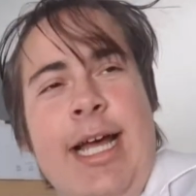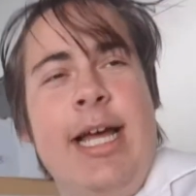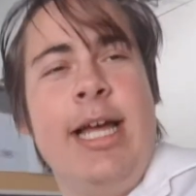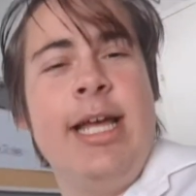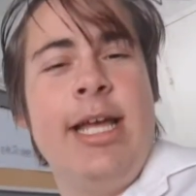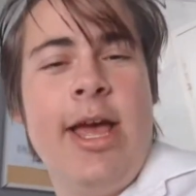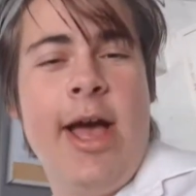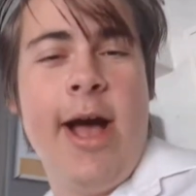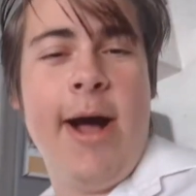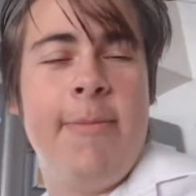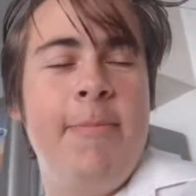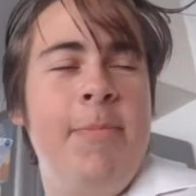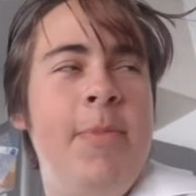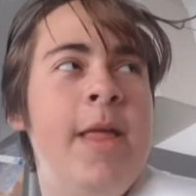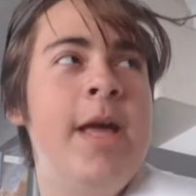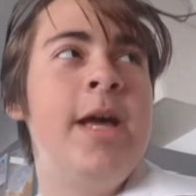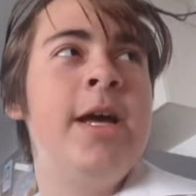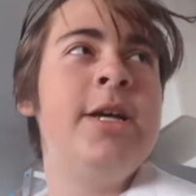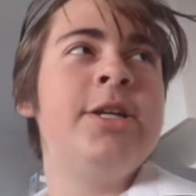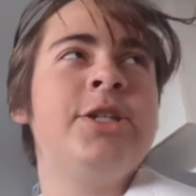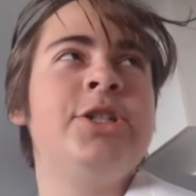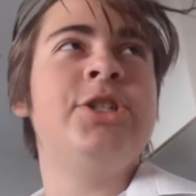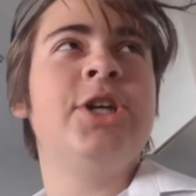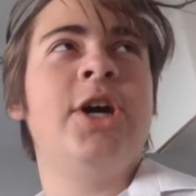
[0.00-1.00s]
Yeah,
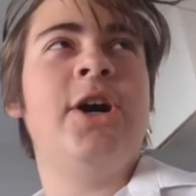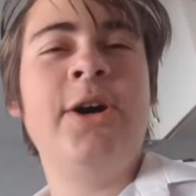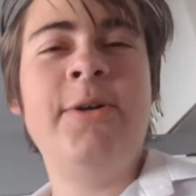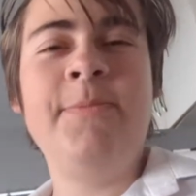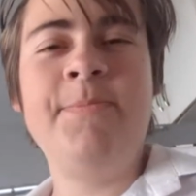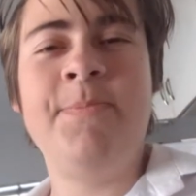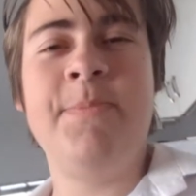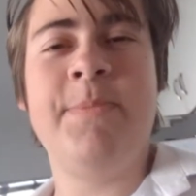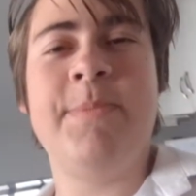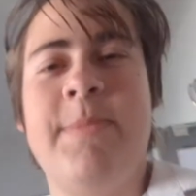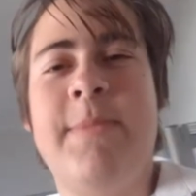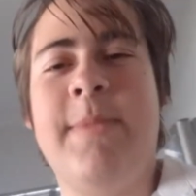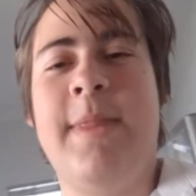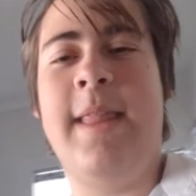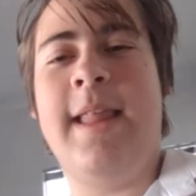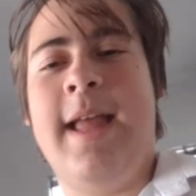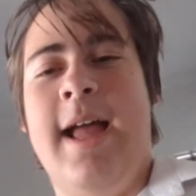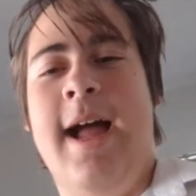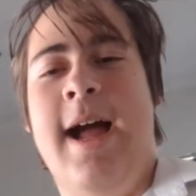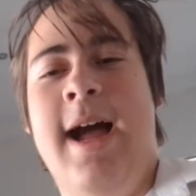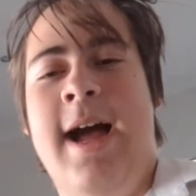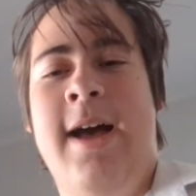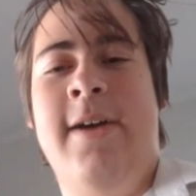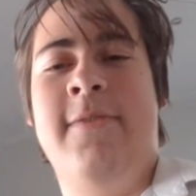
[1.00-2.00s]
so
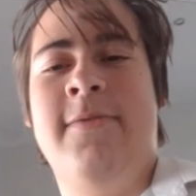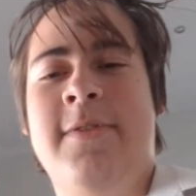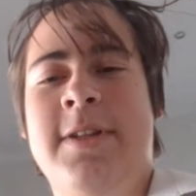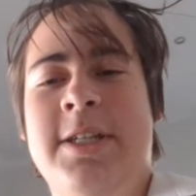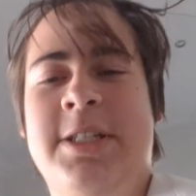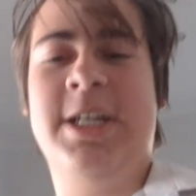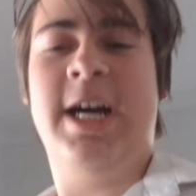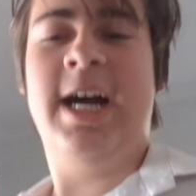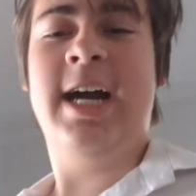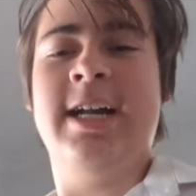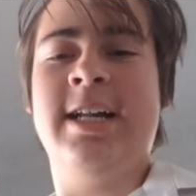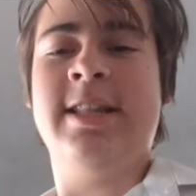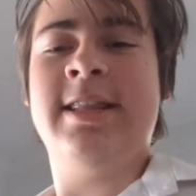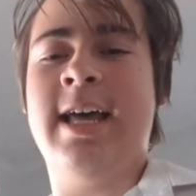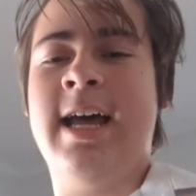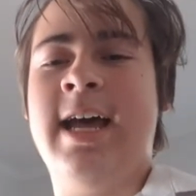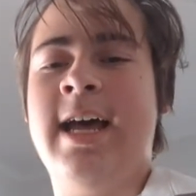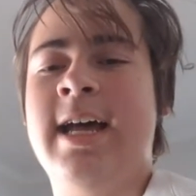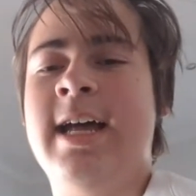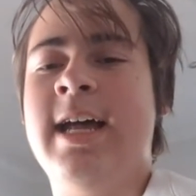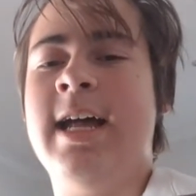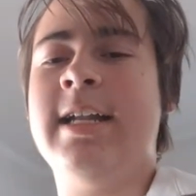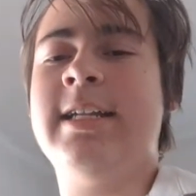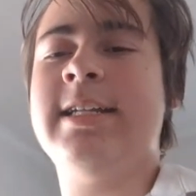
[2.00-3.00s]
uh, I've decided
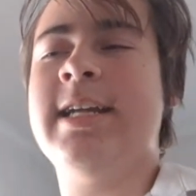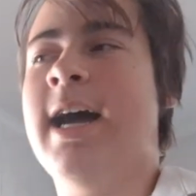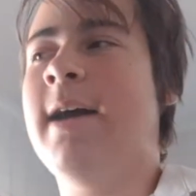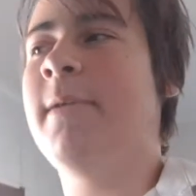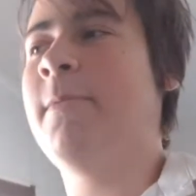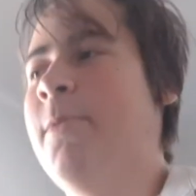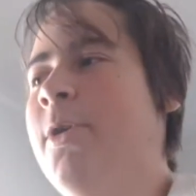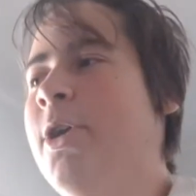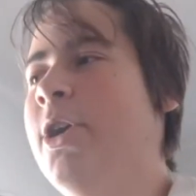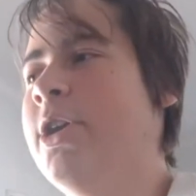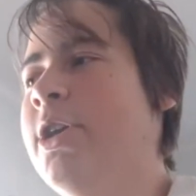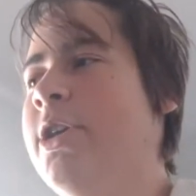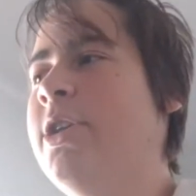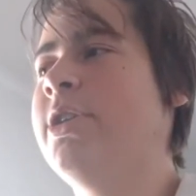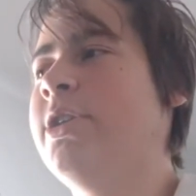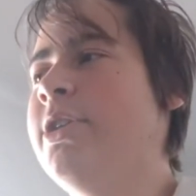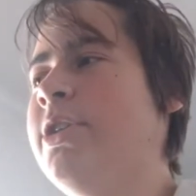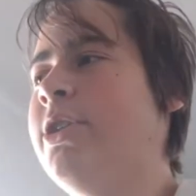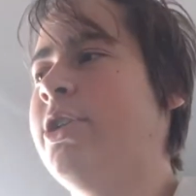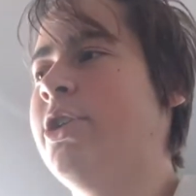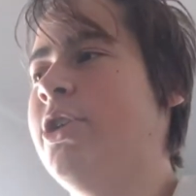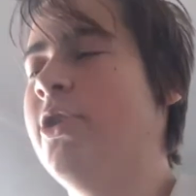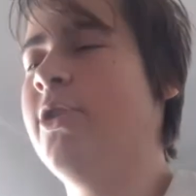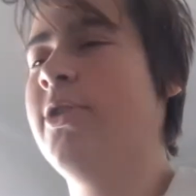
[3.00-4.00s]
that I'm gonna
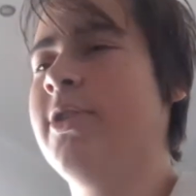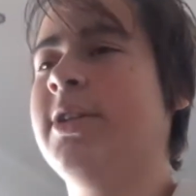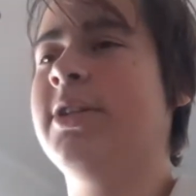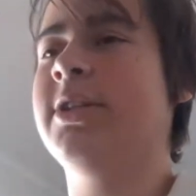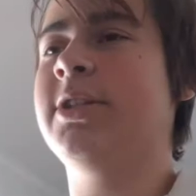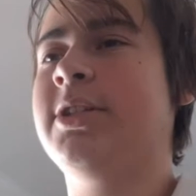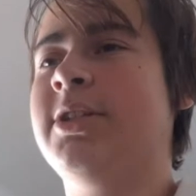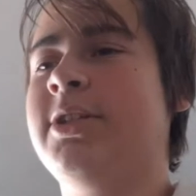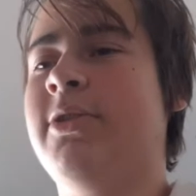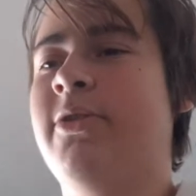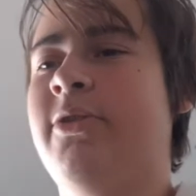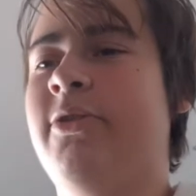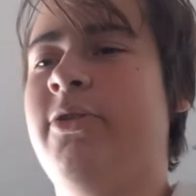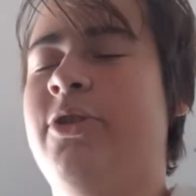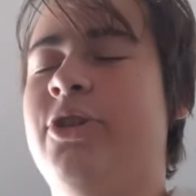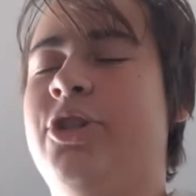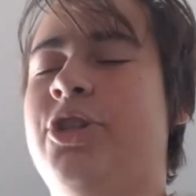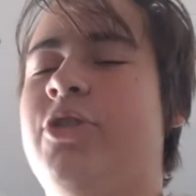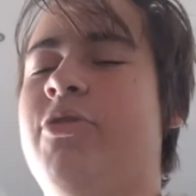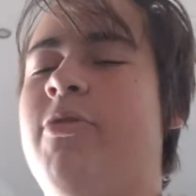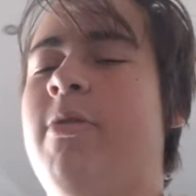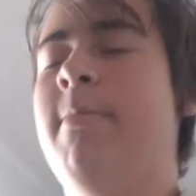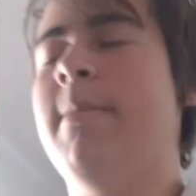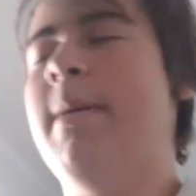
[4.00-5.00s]
do the, you
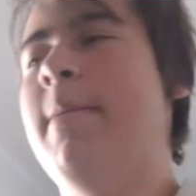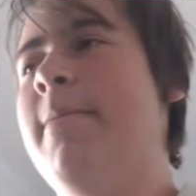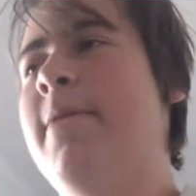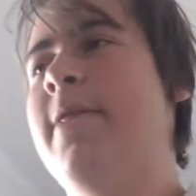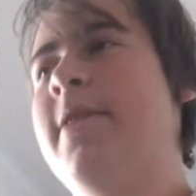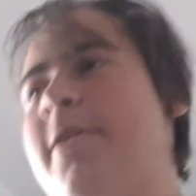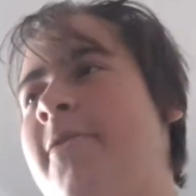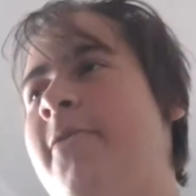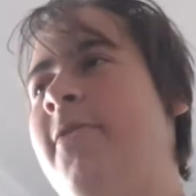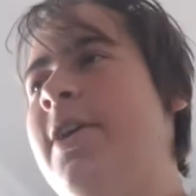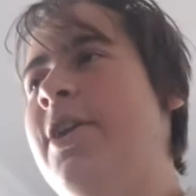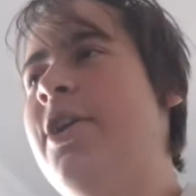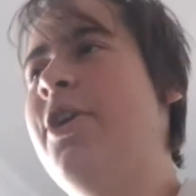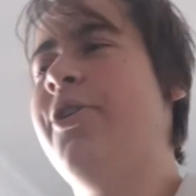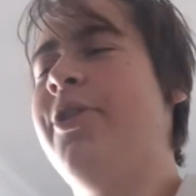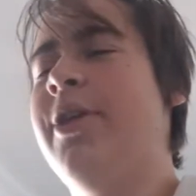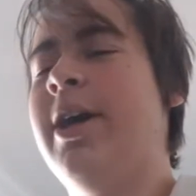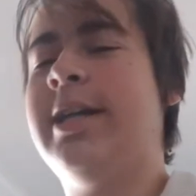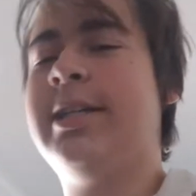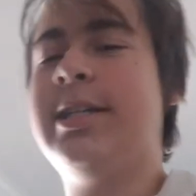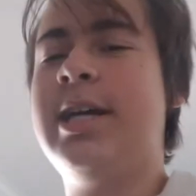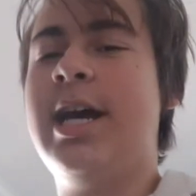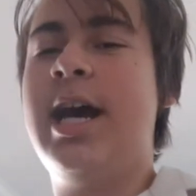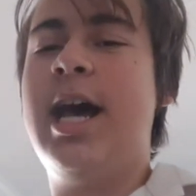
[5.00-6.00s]
should remember the video
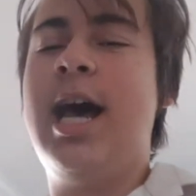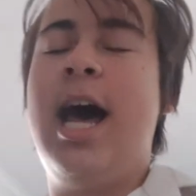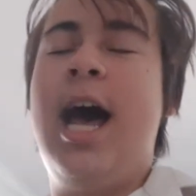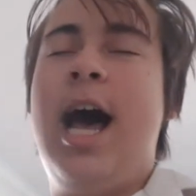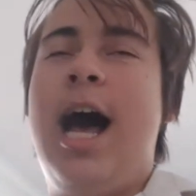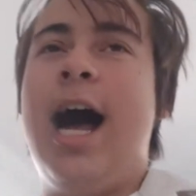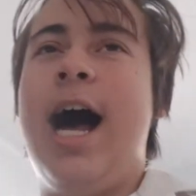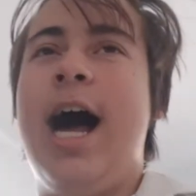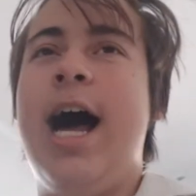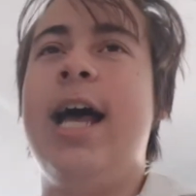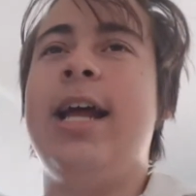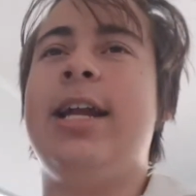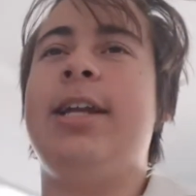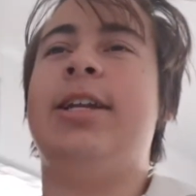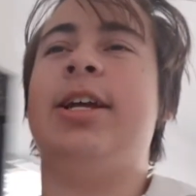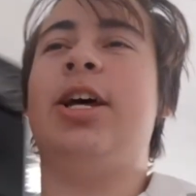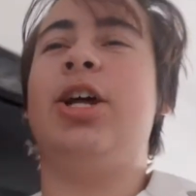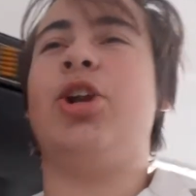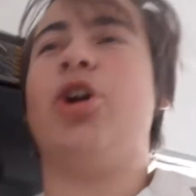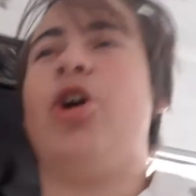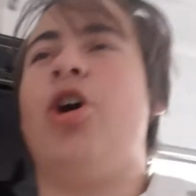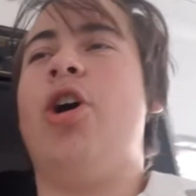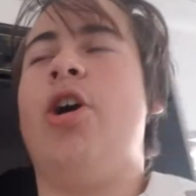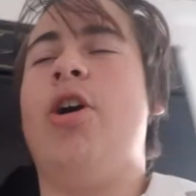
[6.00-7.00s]
that I
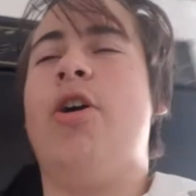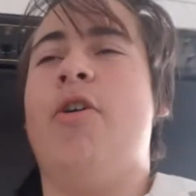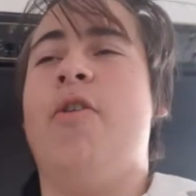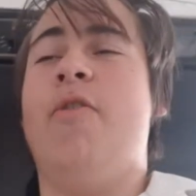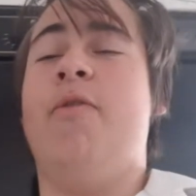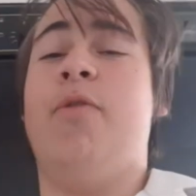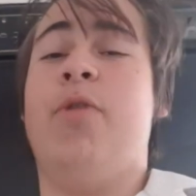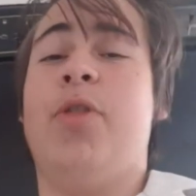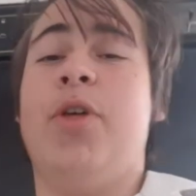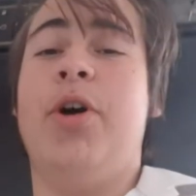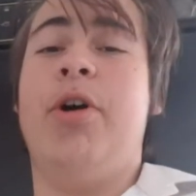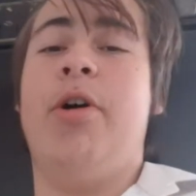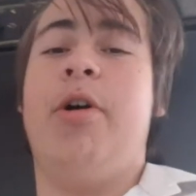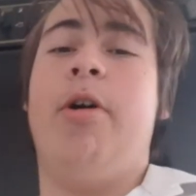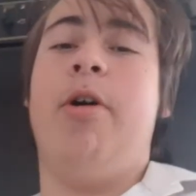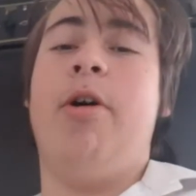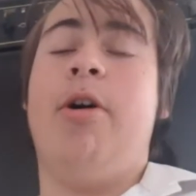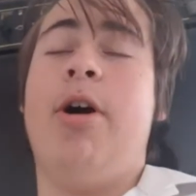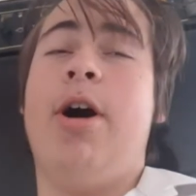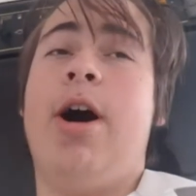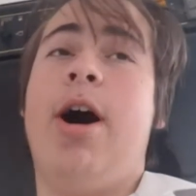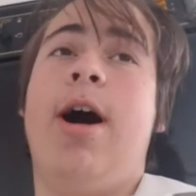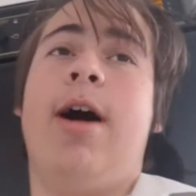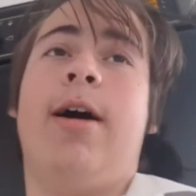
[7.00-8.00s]
did of
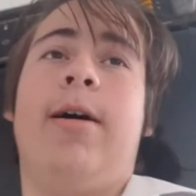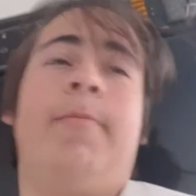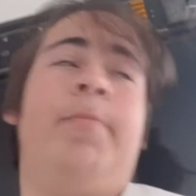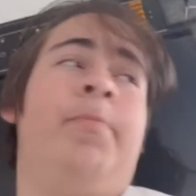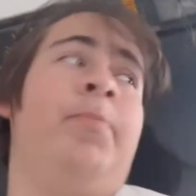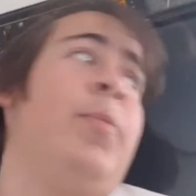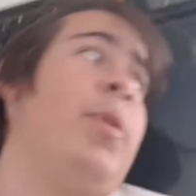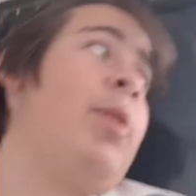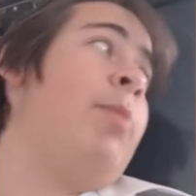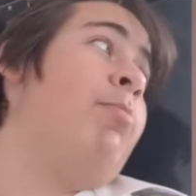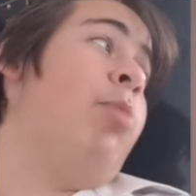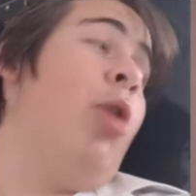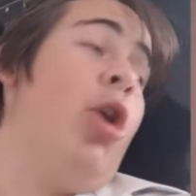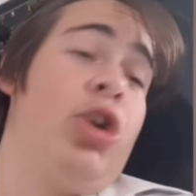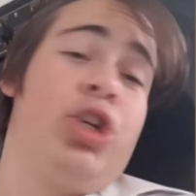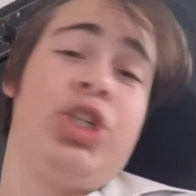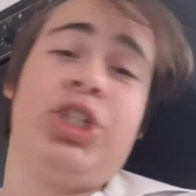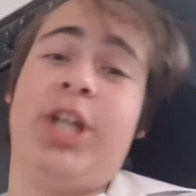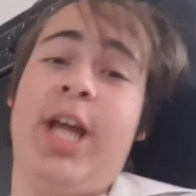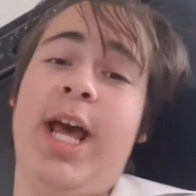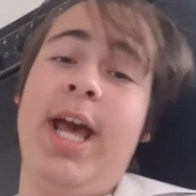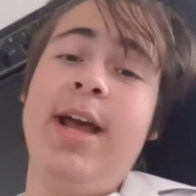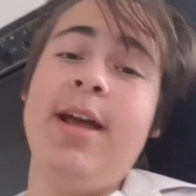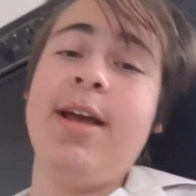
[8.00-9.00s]
the um,
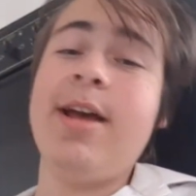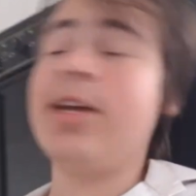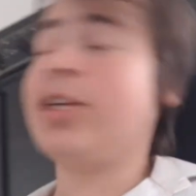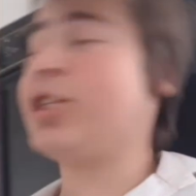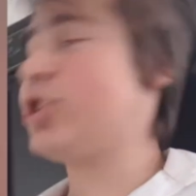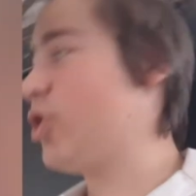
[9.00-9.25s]
poached egg.